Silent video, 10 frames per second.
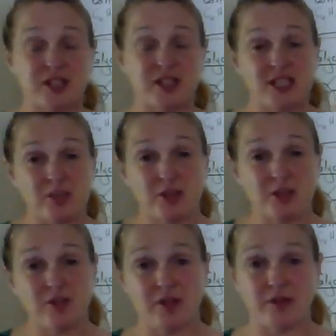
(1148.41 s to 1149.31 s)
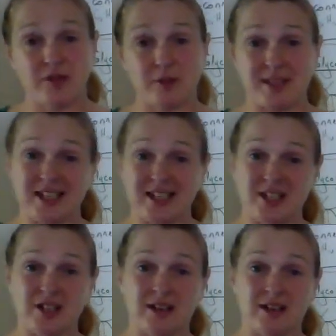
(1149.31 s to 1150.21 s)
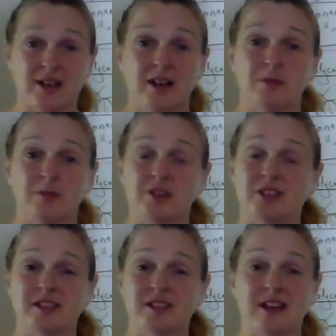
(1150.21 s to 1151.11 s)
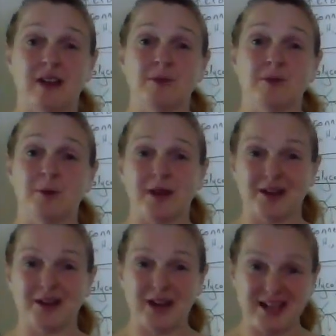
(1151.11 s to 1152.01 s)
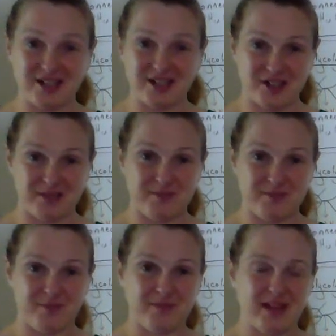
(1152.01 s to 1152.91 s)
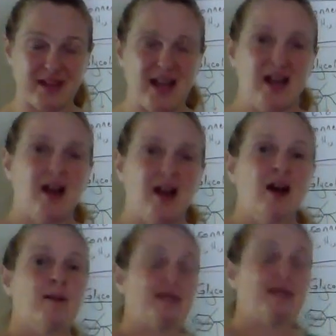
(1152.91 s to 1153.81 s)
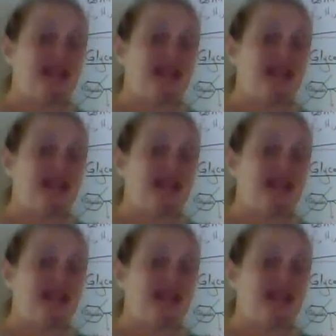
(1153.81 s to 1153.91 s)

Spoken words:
They switch over to fermentation, which does not require oxygen. But in the